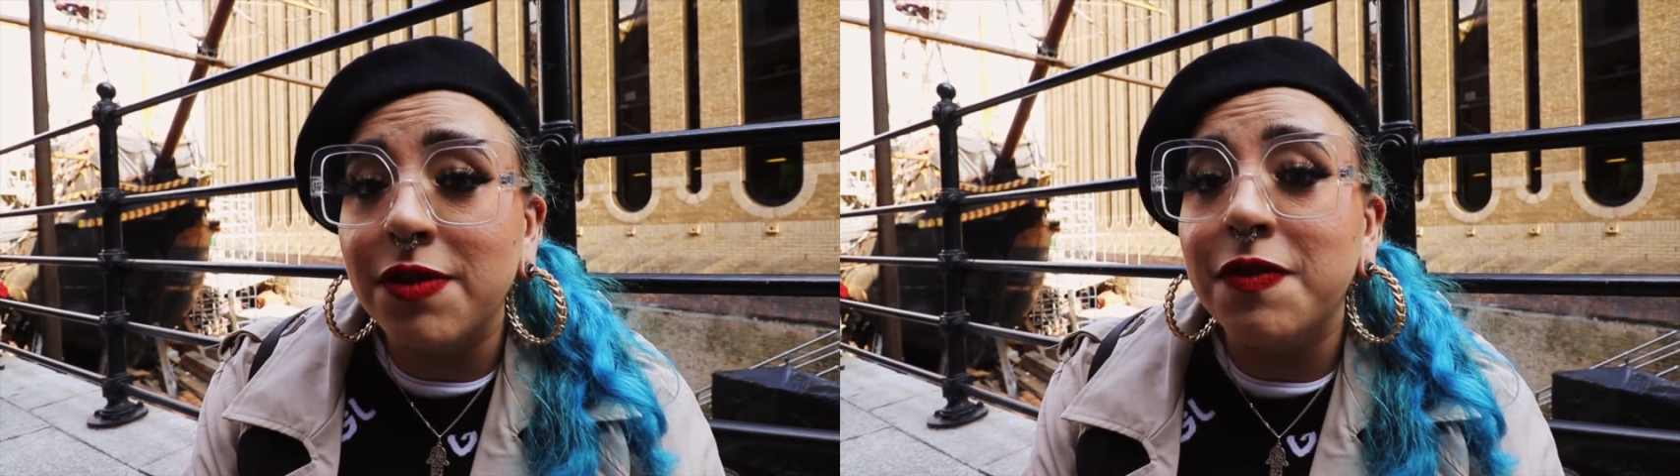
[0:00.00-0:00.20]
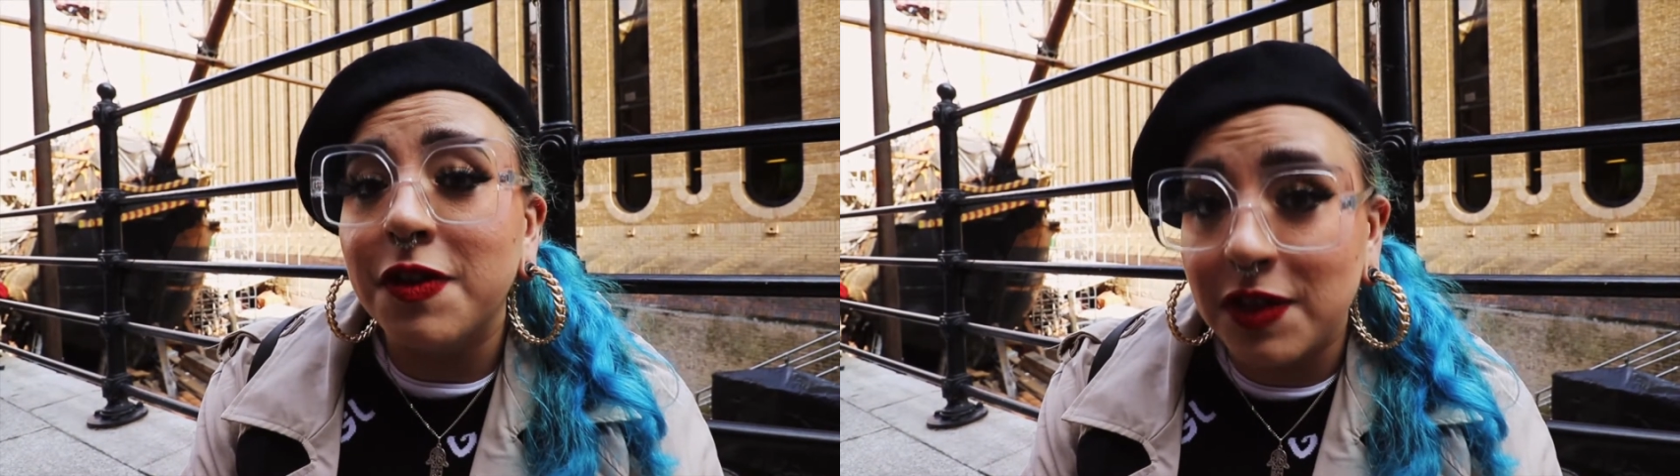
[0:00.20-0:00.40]
and
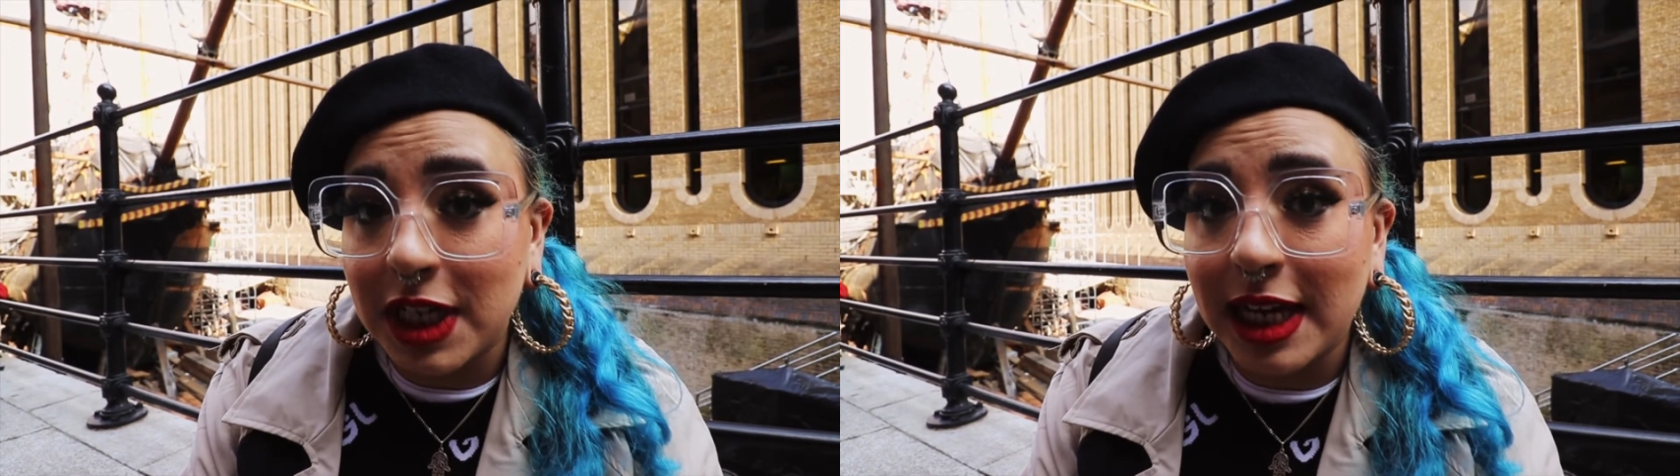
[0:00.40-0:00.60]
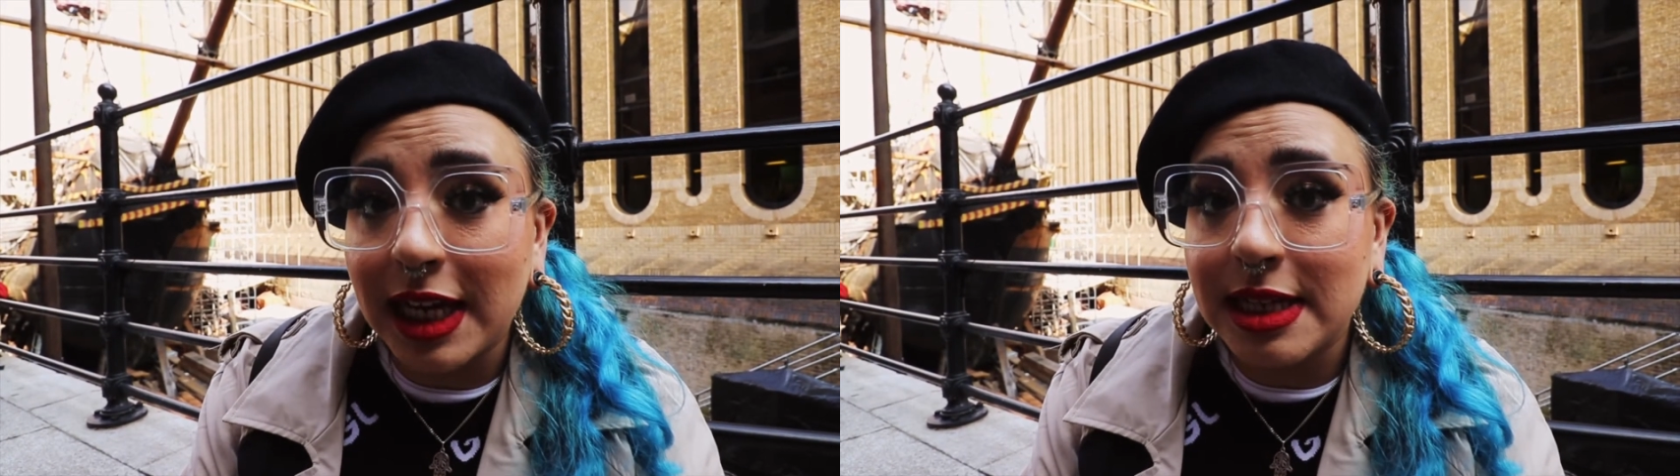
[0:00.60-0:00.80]

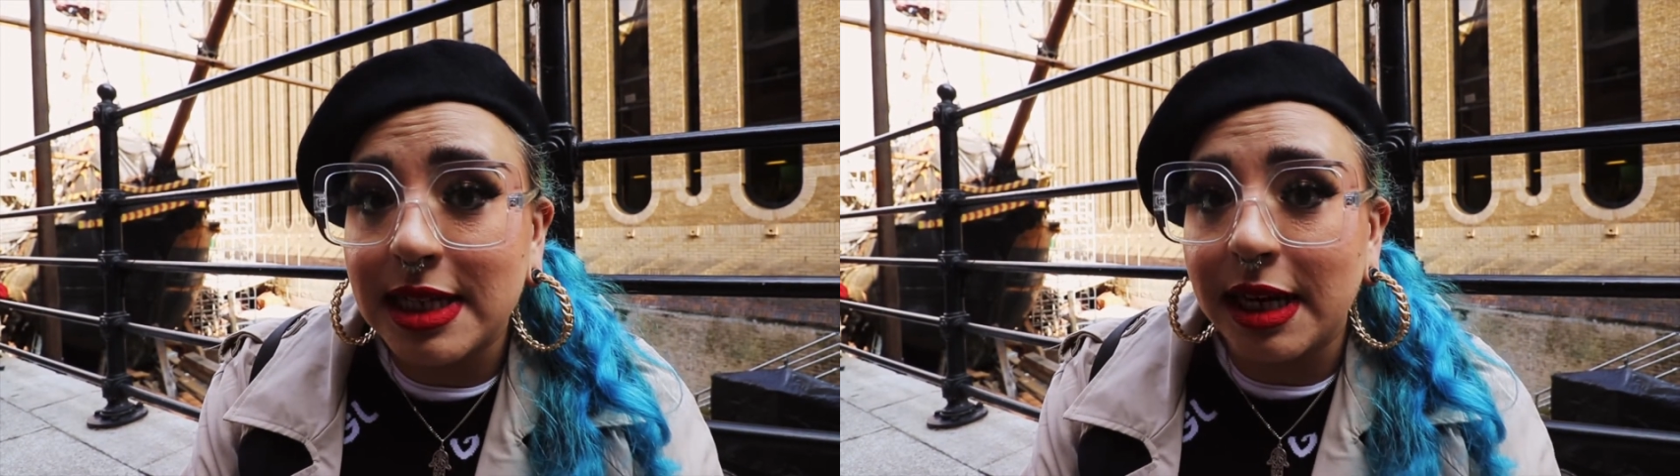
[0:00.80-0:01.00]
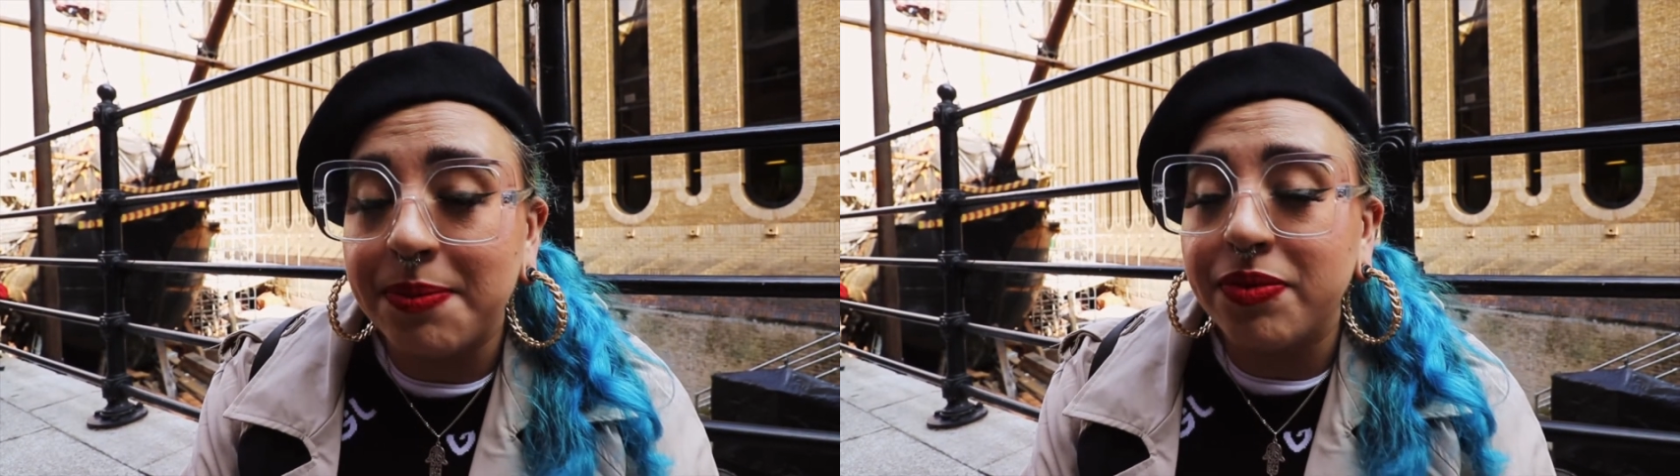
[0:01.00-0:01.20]

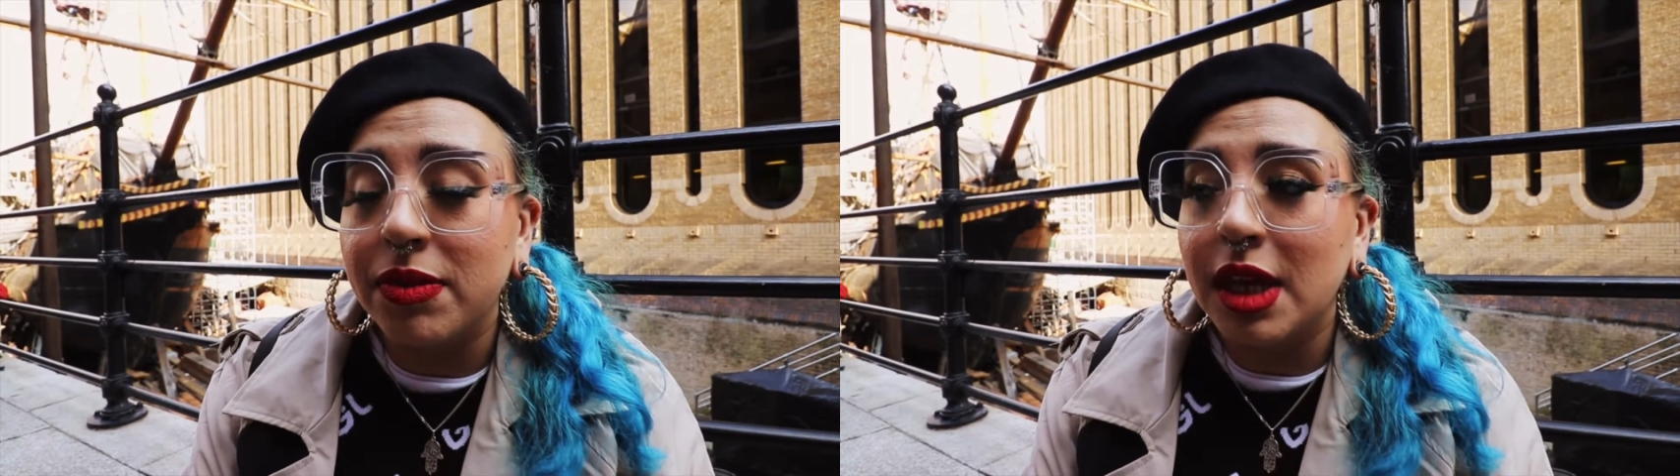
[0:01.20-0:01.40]
1580.